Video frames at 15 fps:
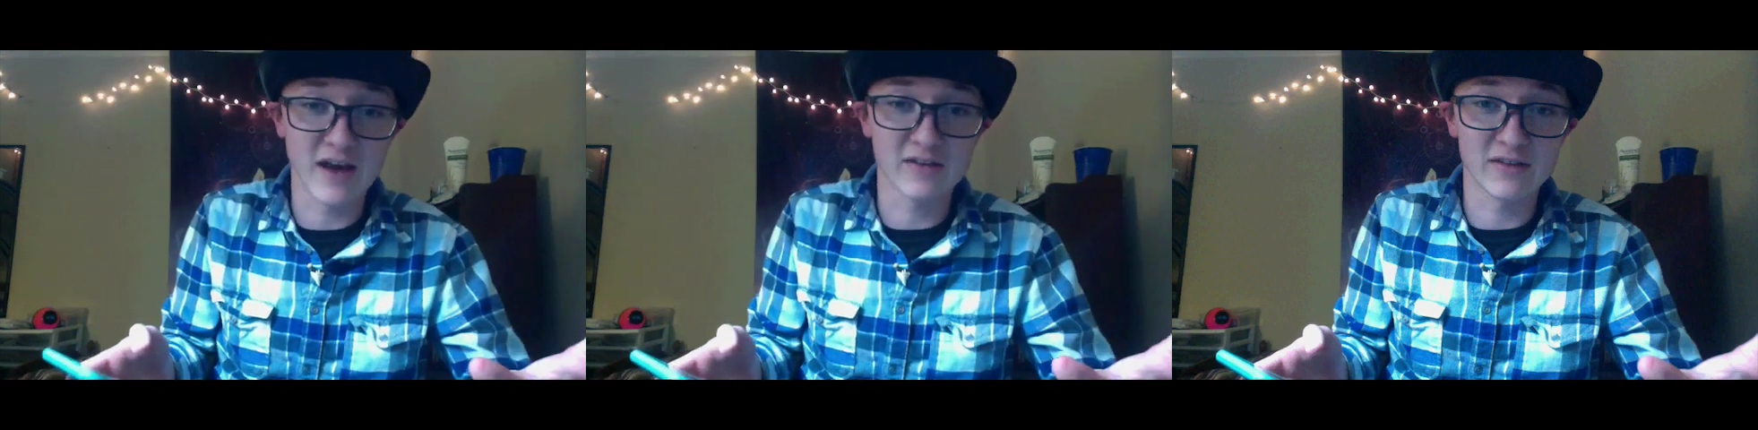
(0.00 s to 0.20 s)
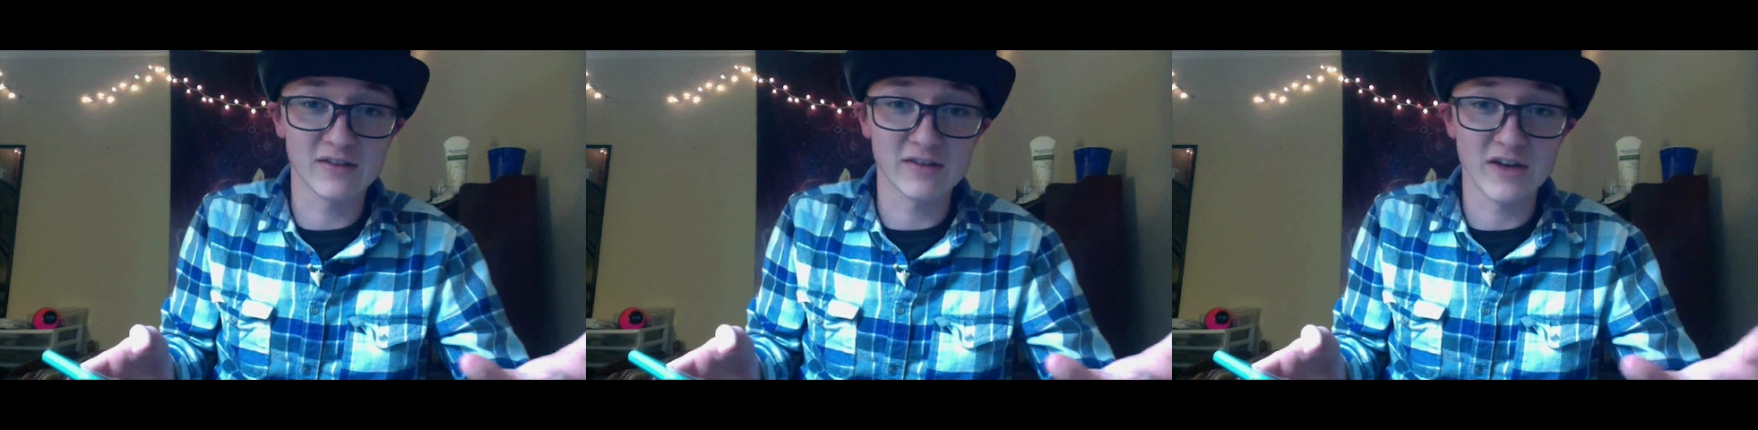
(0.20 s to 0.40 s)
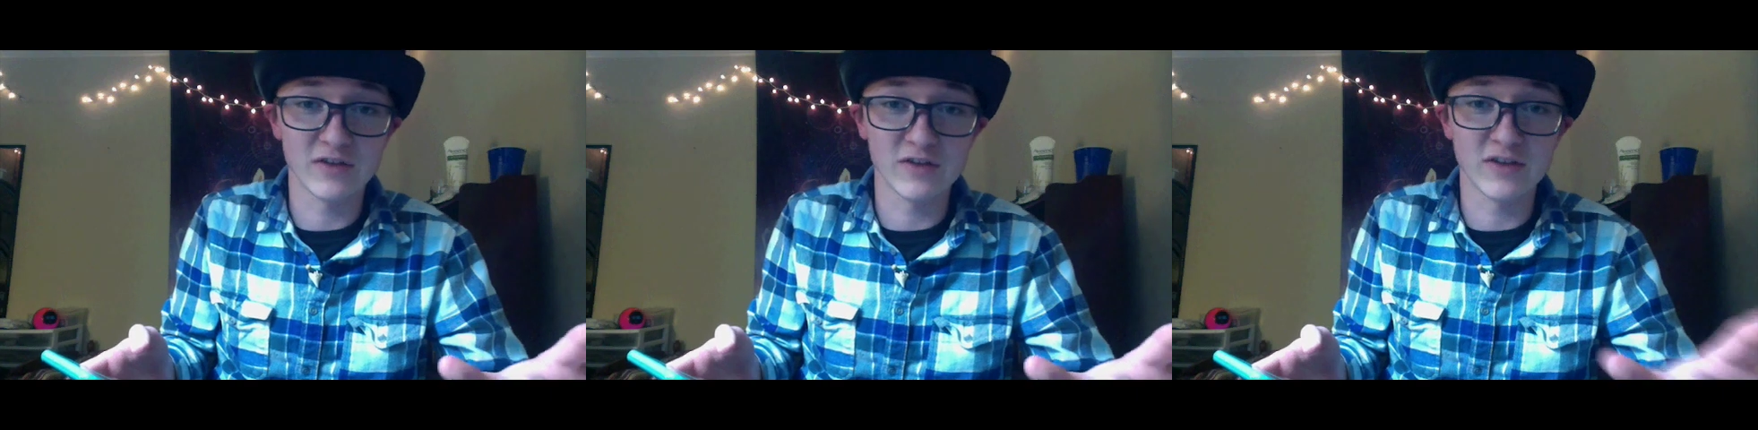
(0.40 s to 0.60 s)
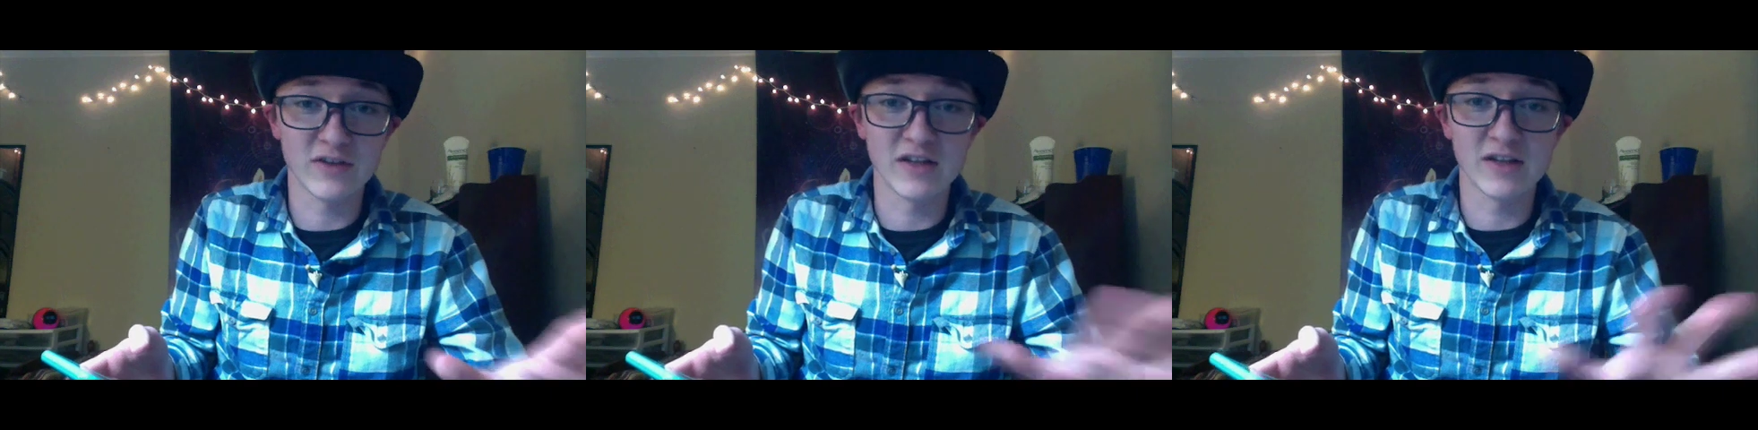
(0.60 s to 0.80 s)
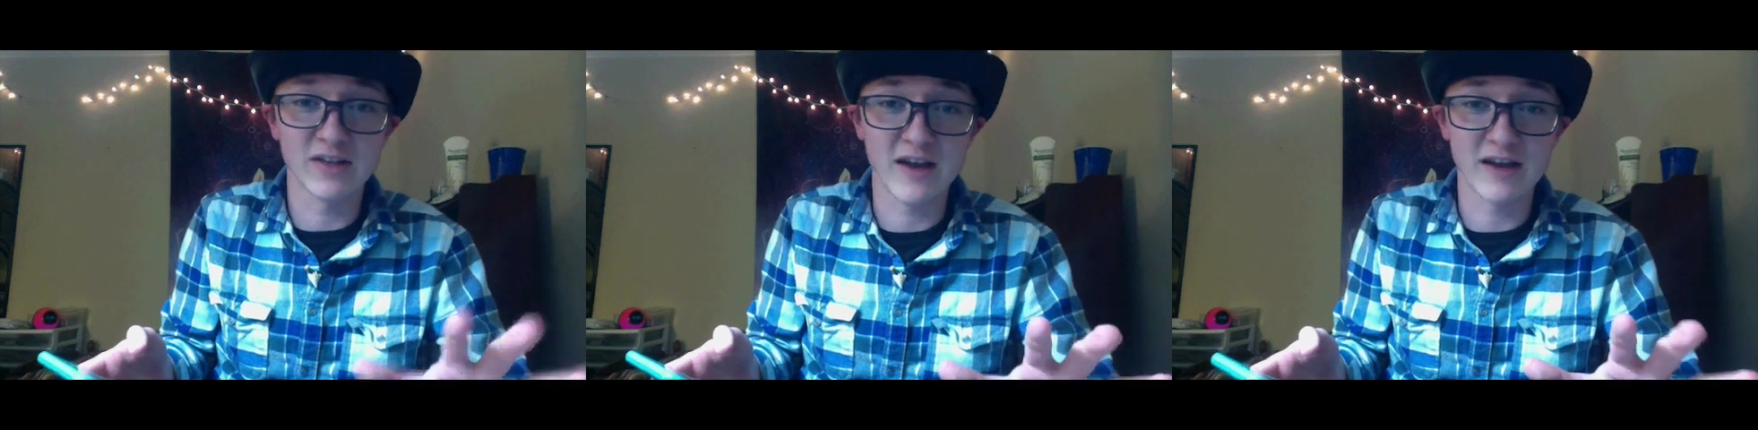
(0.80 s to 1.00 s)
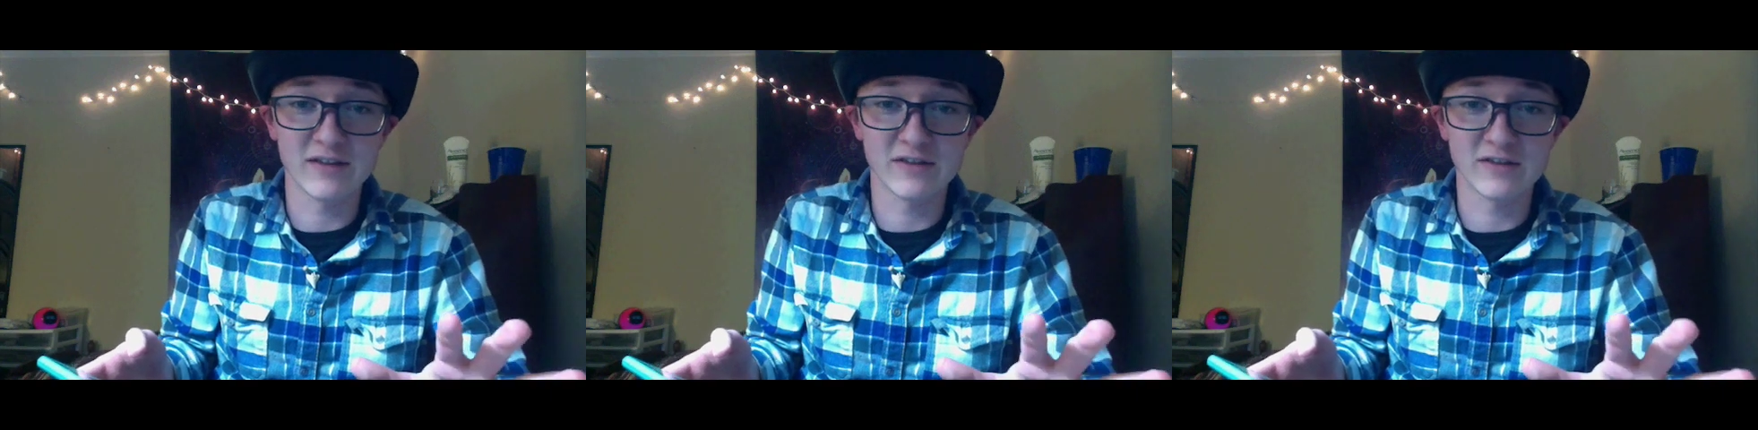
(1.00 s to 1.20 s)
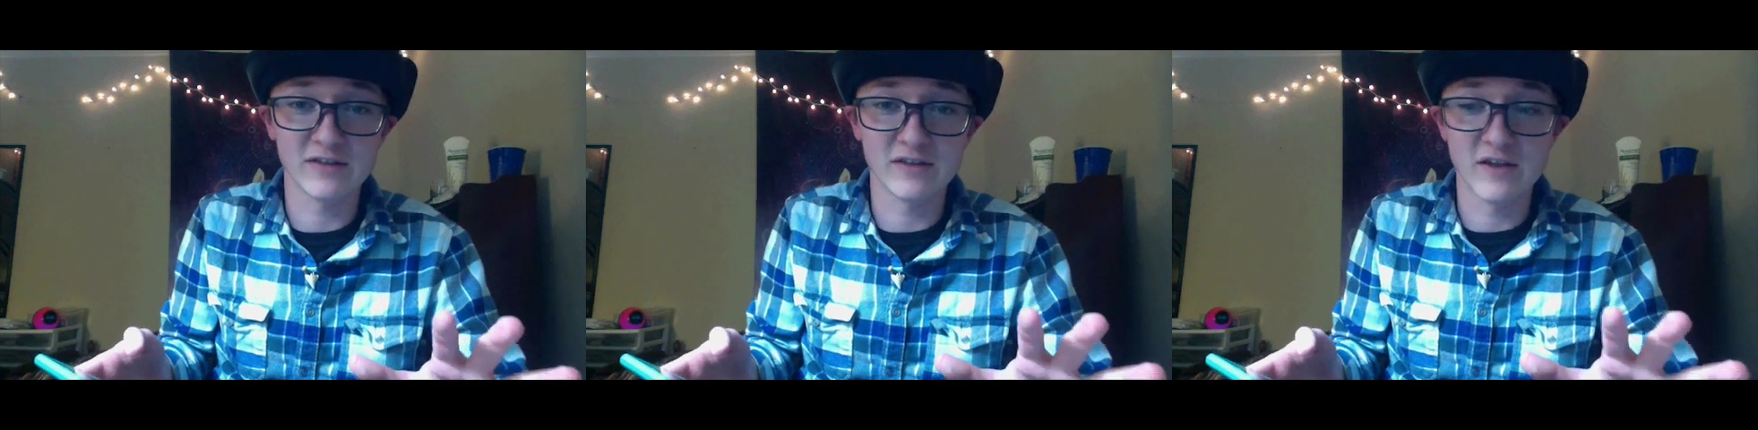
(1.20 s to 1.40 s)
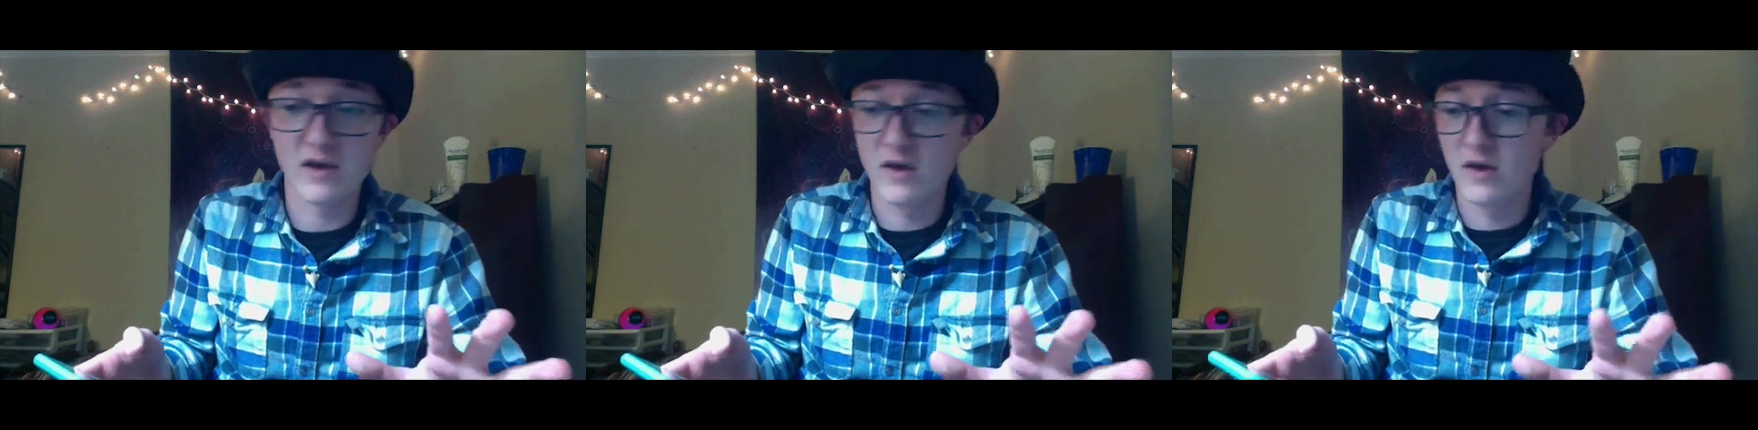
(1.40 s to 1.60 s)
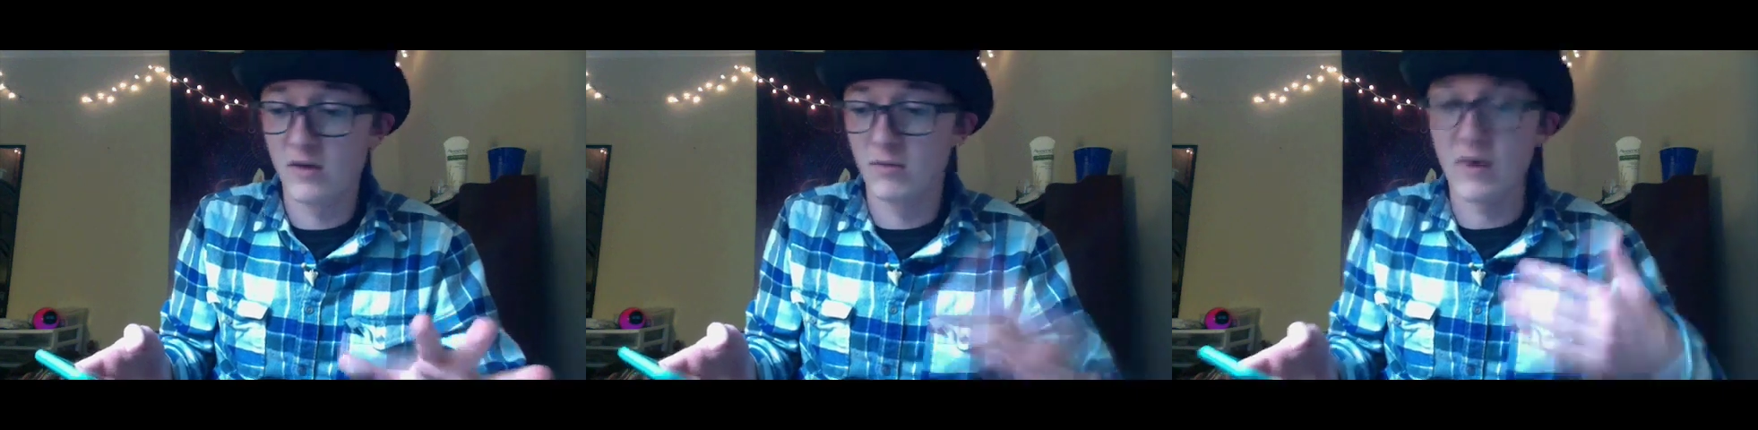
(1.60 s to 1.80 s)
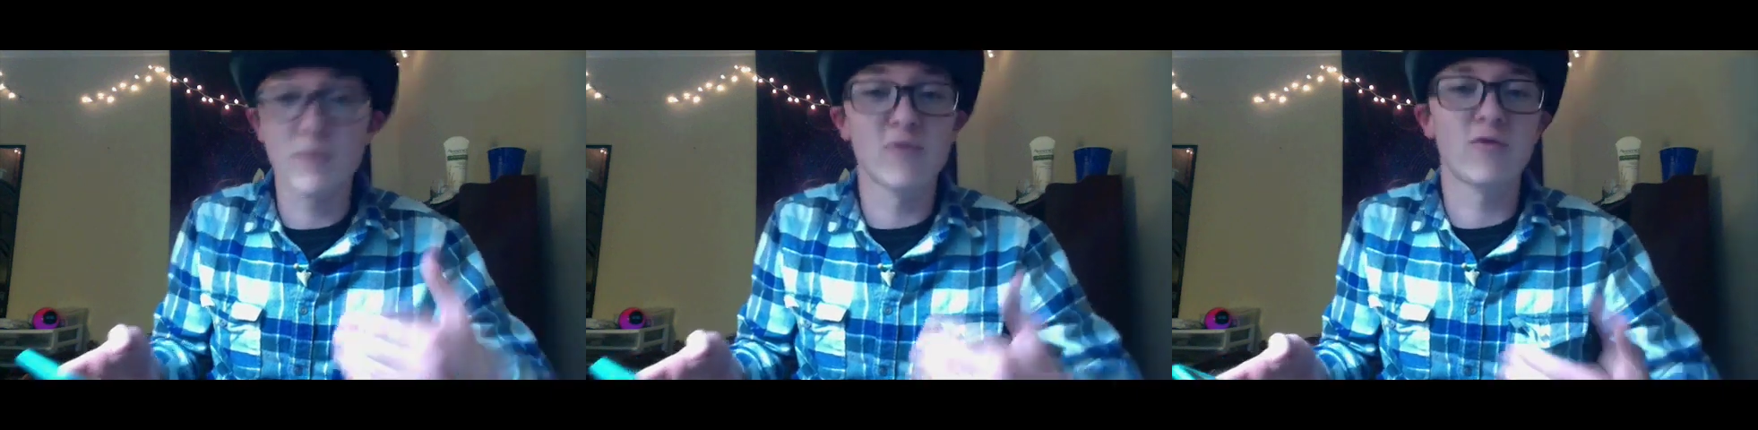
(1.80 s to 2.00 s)
I'll send a text right
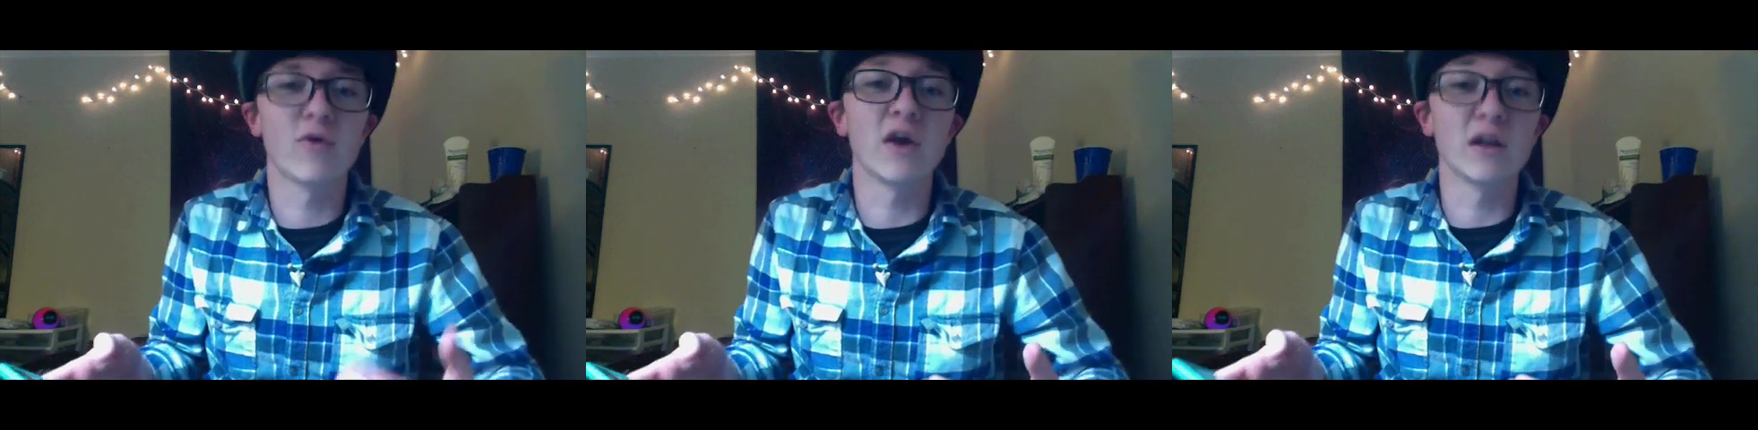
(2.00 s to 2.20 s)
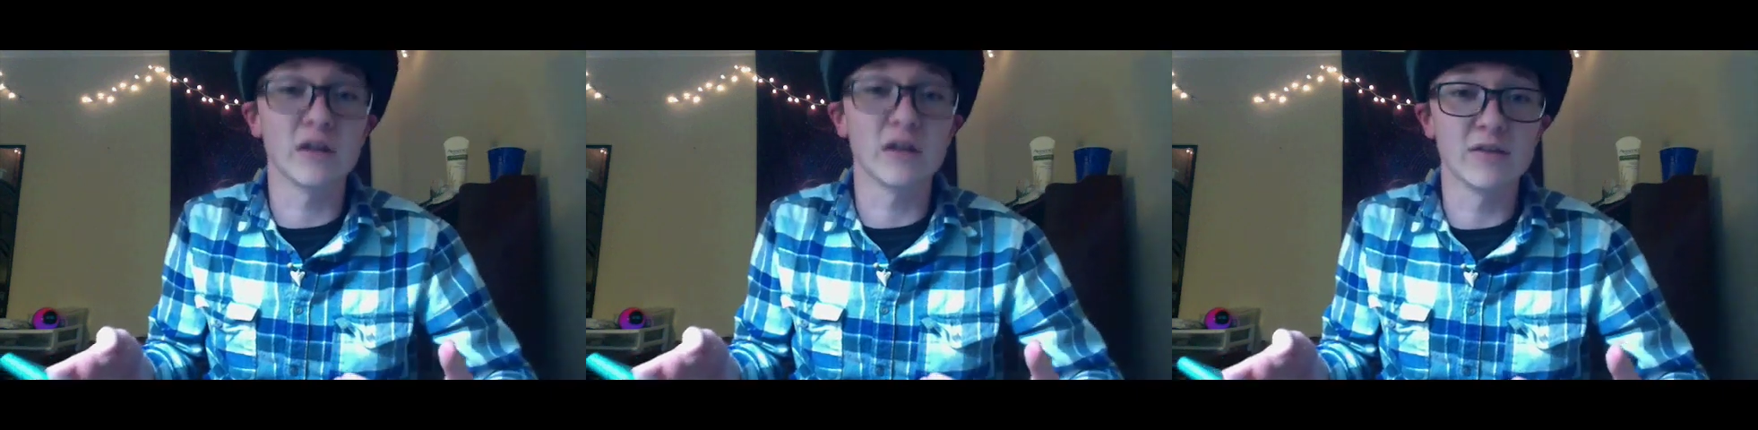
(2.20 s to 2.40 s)
before I leave.